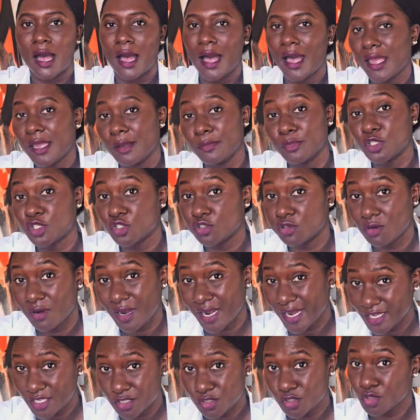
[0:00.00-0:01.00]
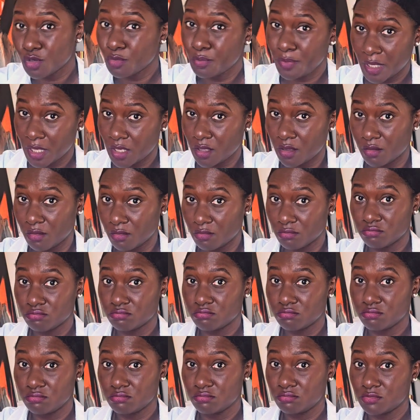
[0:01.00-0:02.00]
I am trying to build
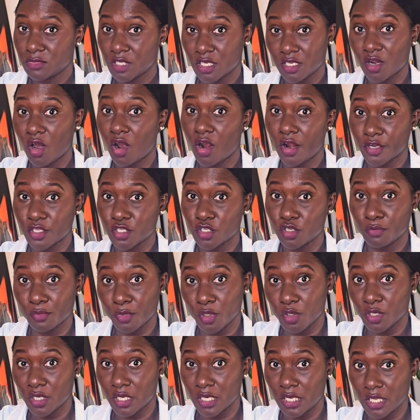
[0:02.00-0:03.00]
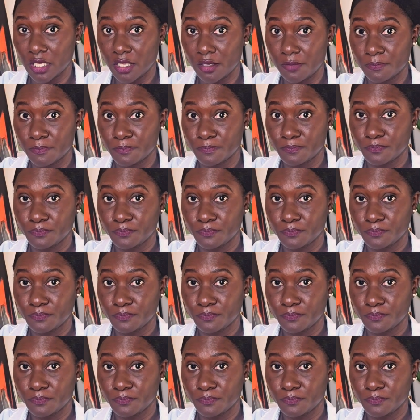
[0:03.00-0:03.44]
an art community.